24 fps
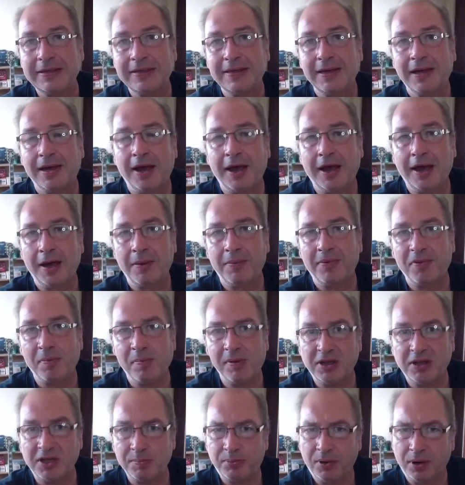if you're
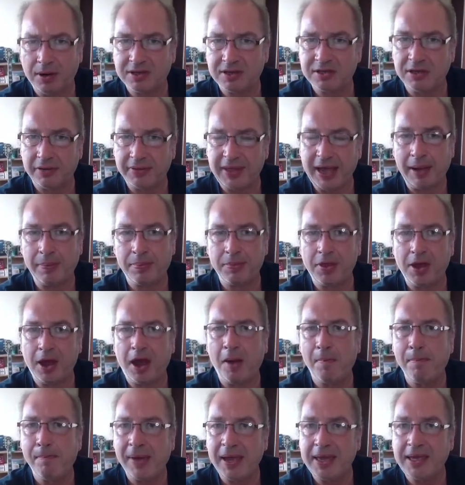building products like that are
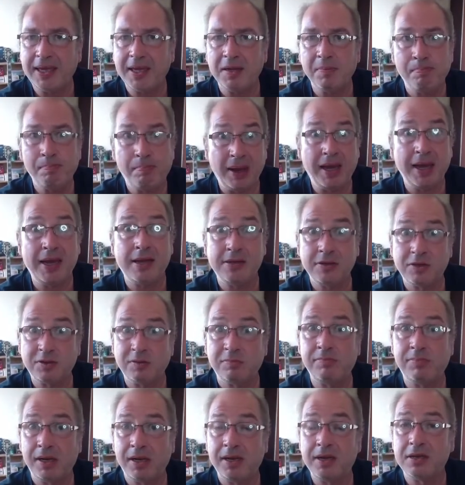making billions
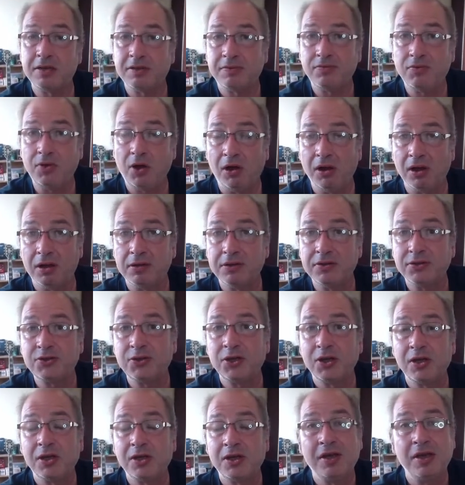and billions of dollars,
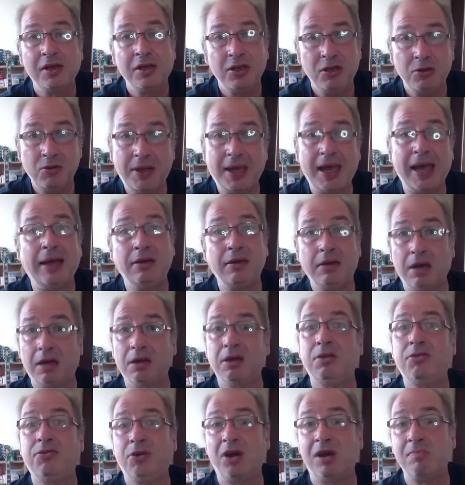you can kind
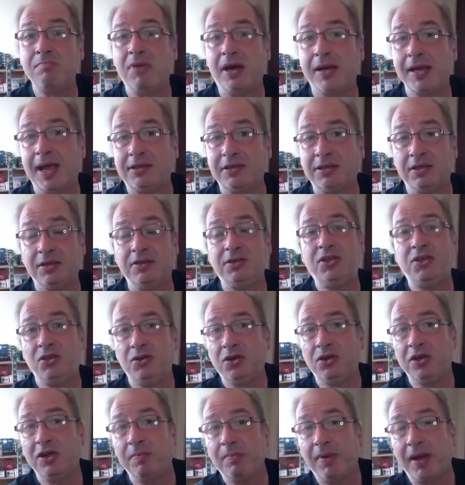of throw money at it. You're still
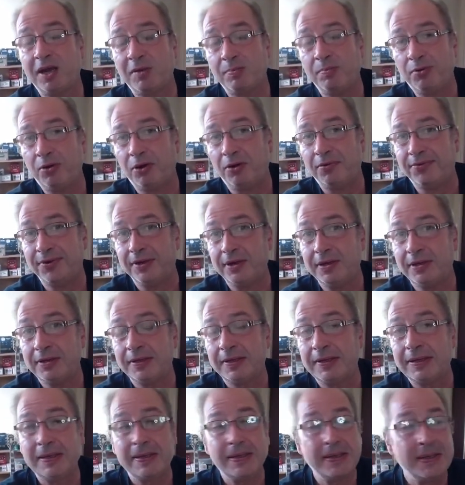going to make a profit.
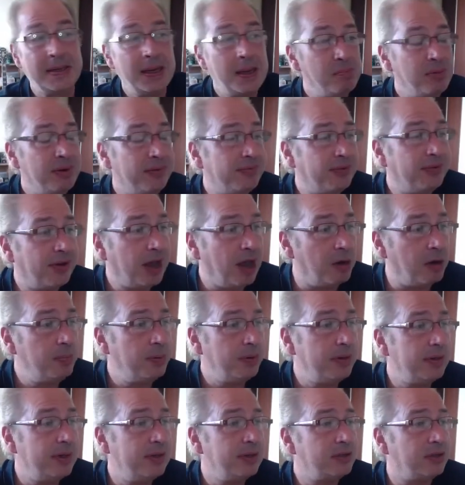But for
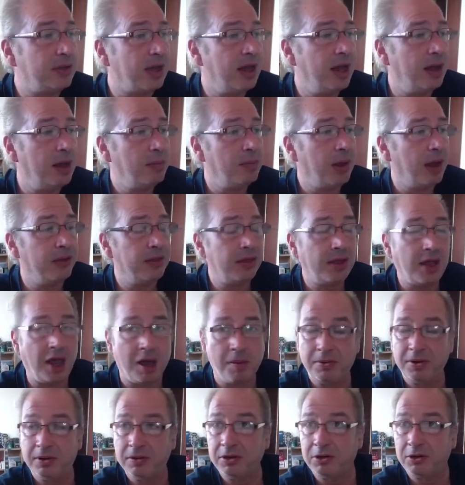companies like the
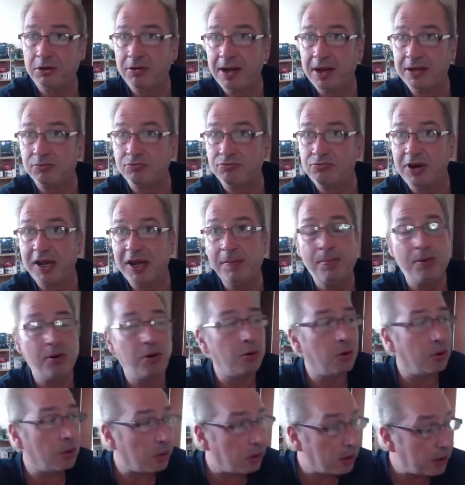company that creates Reaper
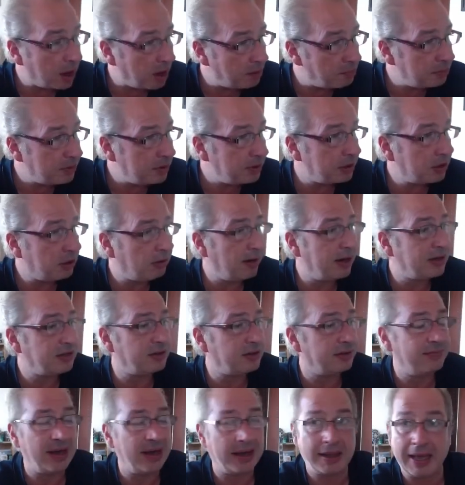or the company that creates the
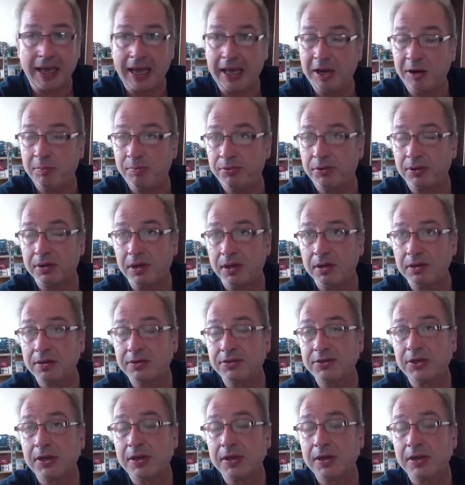Valhalla products,